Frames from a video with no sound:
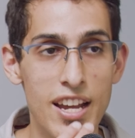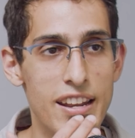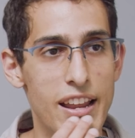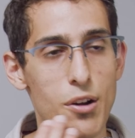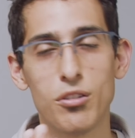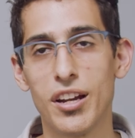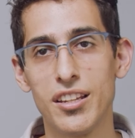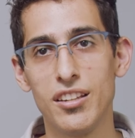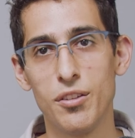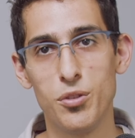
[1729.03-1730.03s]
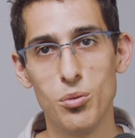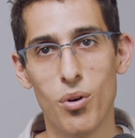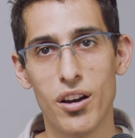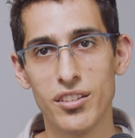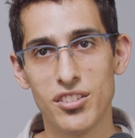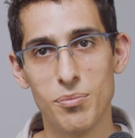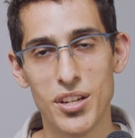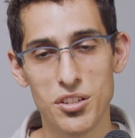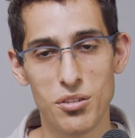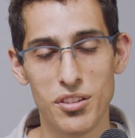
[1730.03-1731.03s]
Now, granted, if you want to
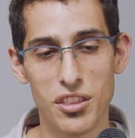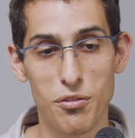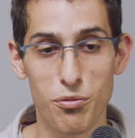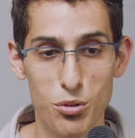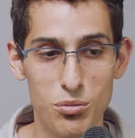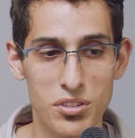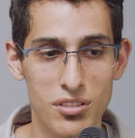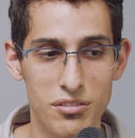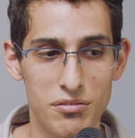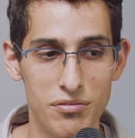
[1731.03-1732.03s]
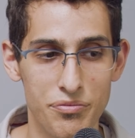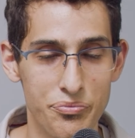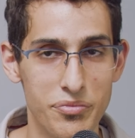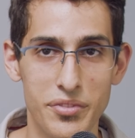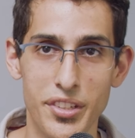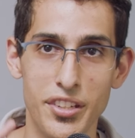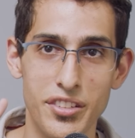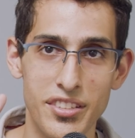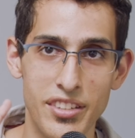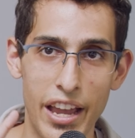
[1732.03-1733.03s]
make sure that the fruit is
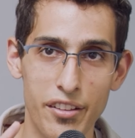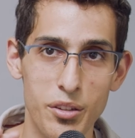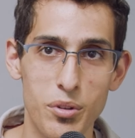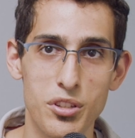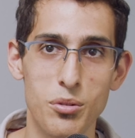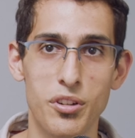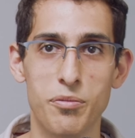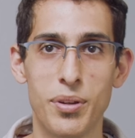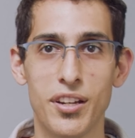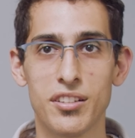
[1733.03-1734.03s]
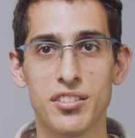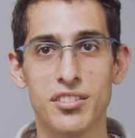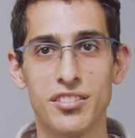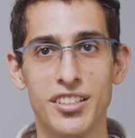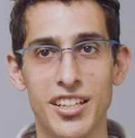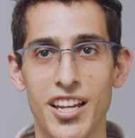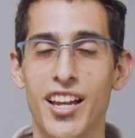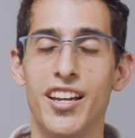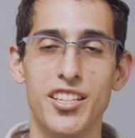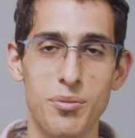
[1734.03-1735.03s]
exactly what you would have picked,
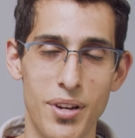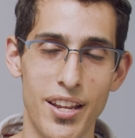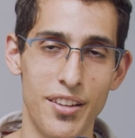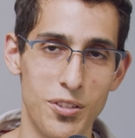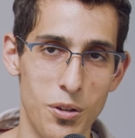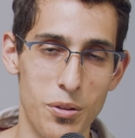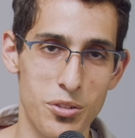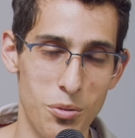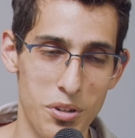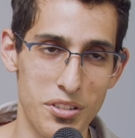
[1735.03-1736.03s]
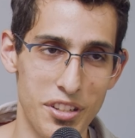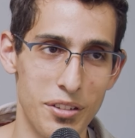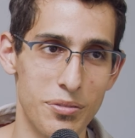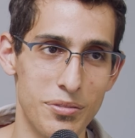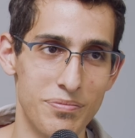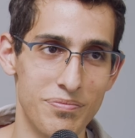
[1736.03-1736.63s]
you might have to go to the store yourself.